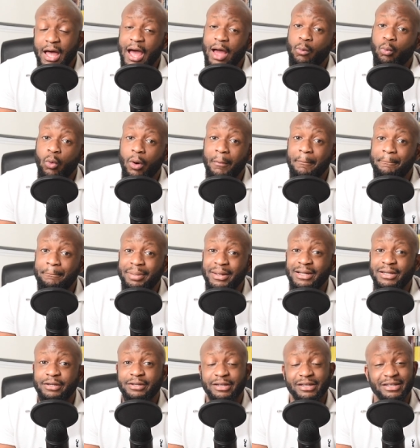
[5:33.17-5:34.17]
and 1
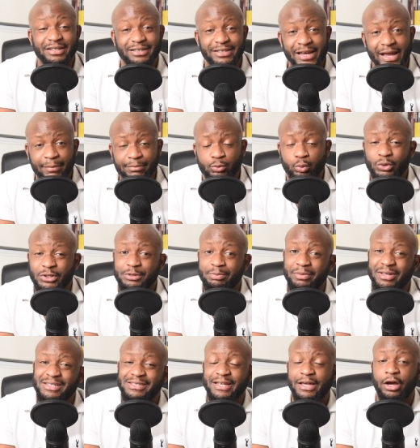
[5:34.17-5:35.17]
billion in debt, which
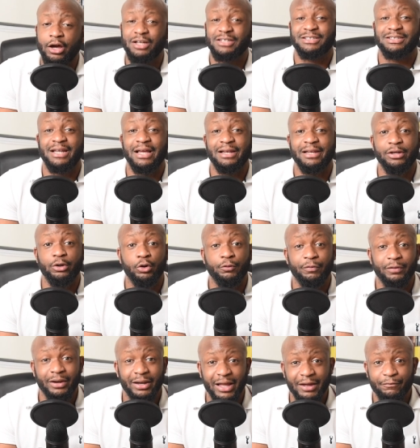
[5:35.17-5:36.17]
means they are slightly
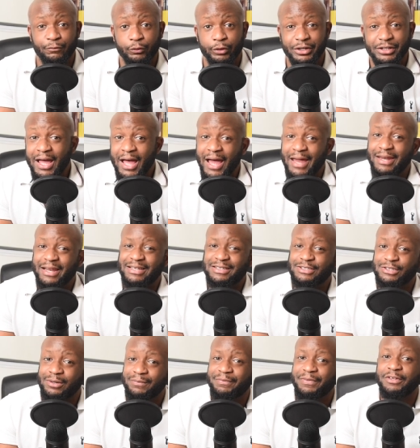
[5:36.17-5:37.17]
over leveraged, and that's
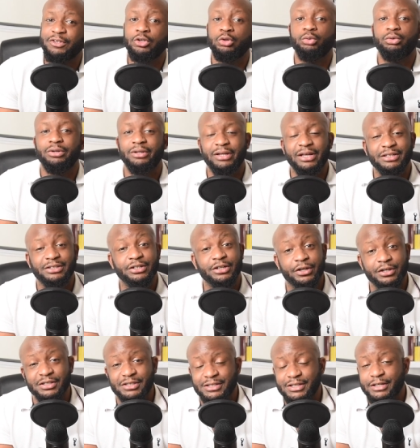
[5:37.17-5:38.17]
something you would need to
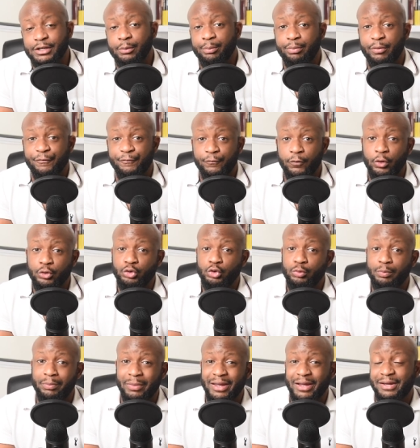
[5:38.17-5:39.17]
consider before you
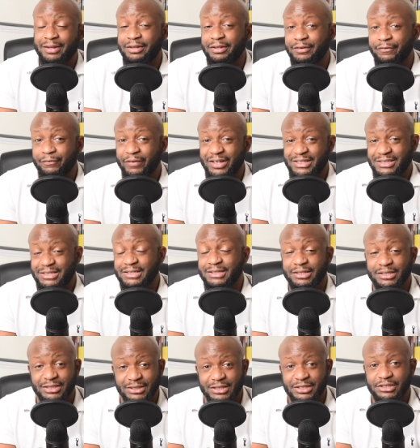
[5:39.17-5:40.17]
make an investing
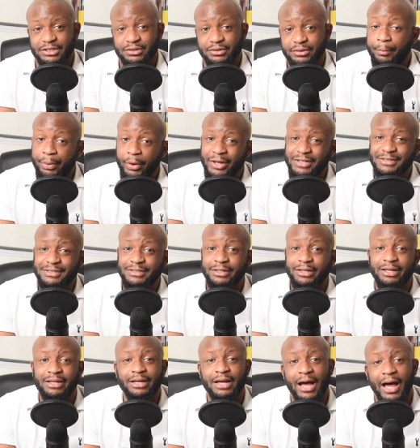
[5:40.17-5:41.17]
decision.
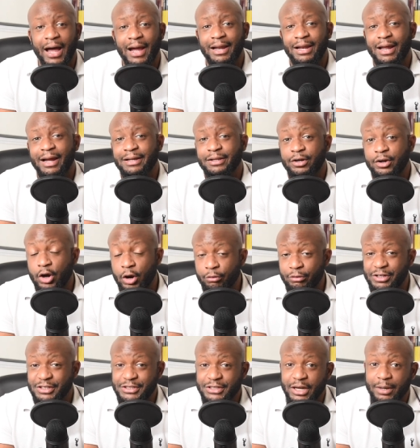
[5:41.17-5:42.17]
Personally, I like the
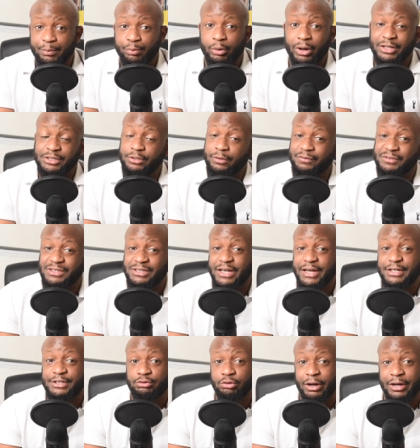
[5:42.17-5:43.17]
current share price of
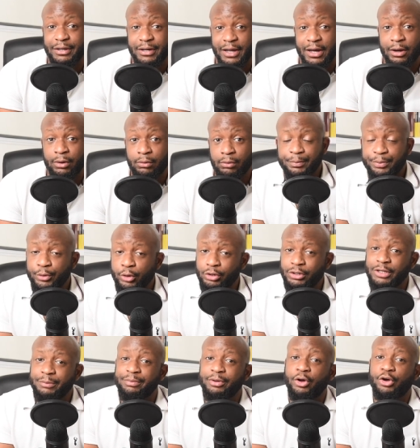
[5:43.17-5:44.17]
Sage right now
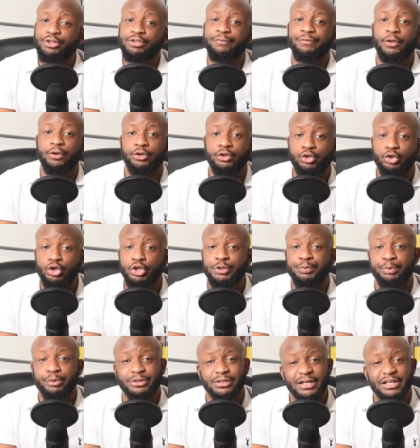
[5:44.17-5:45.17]
purely because of the huge
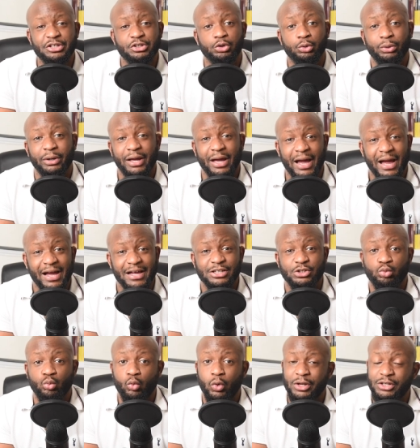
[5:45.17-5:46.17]
potential it has
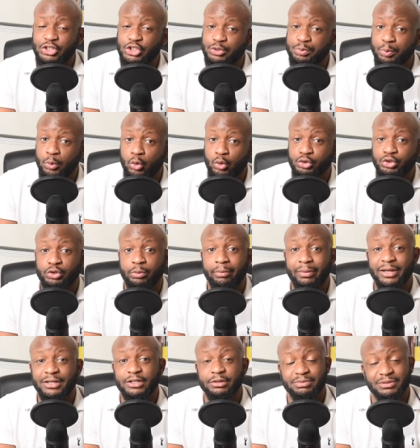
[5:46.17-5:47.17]
when small to
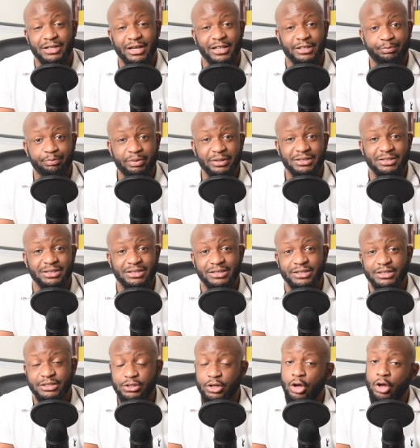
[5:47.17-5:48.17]
medium sized
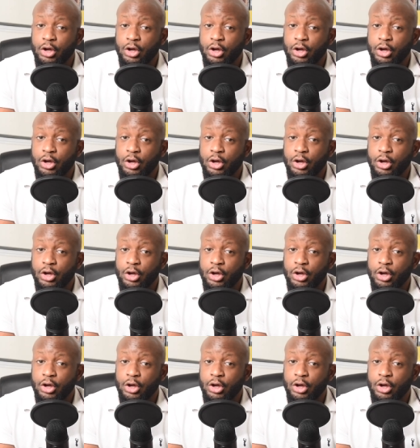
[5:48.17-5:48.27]
businesses